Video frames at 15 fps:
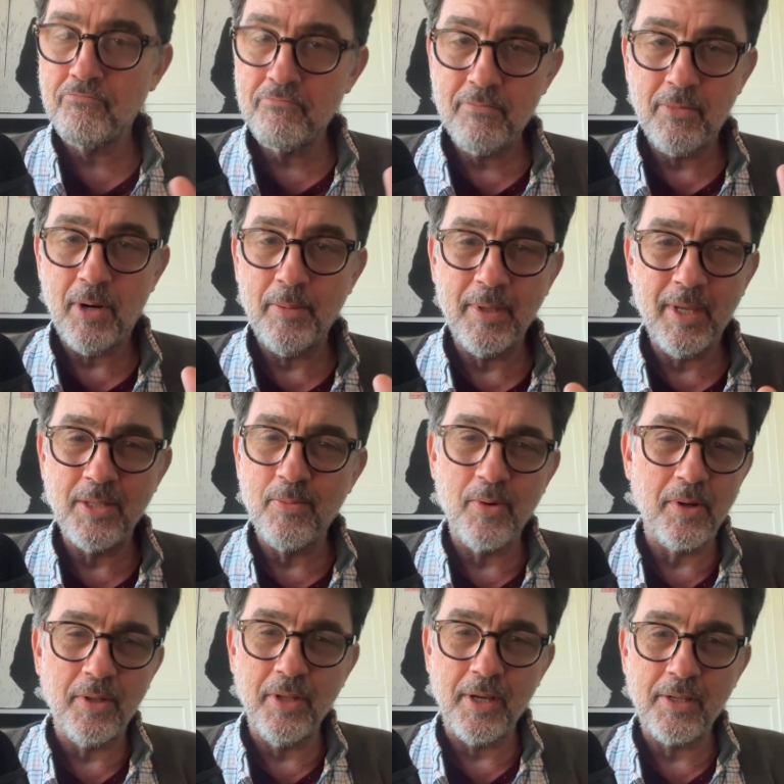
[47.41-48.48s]
Probably gets more
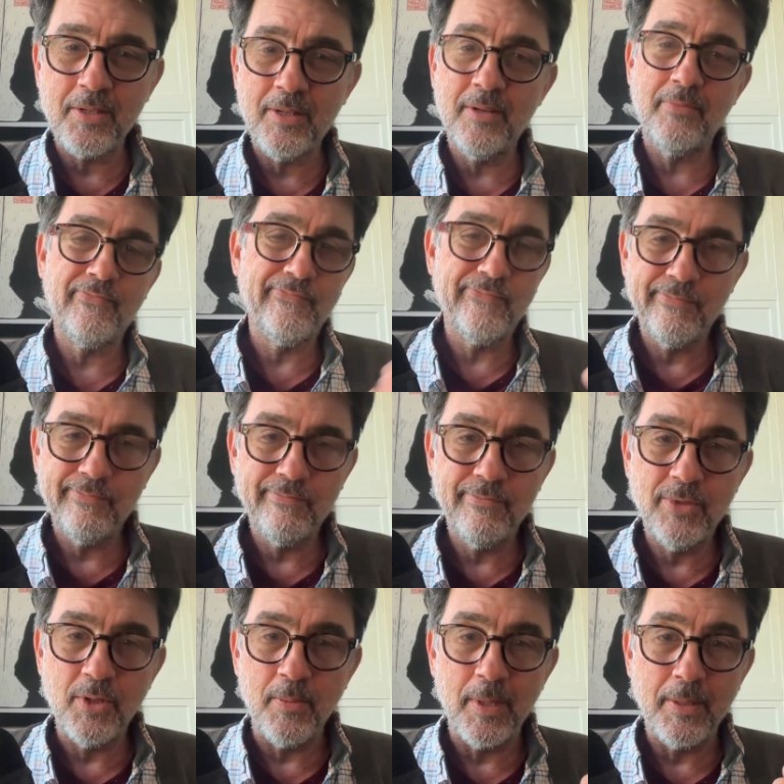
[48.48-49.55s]
clicks.
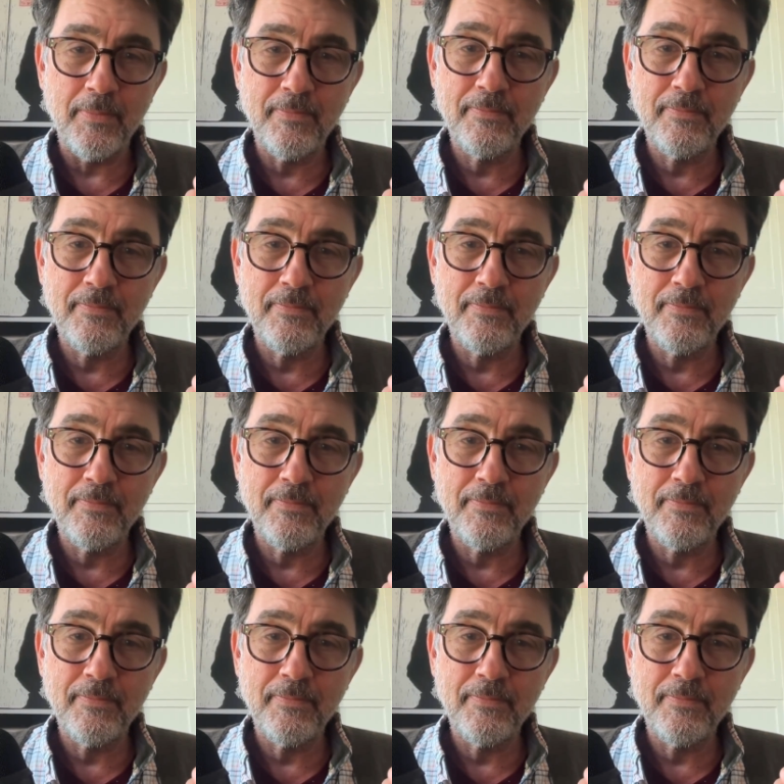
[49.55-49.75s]
Sue me.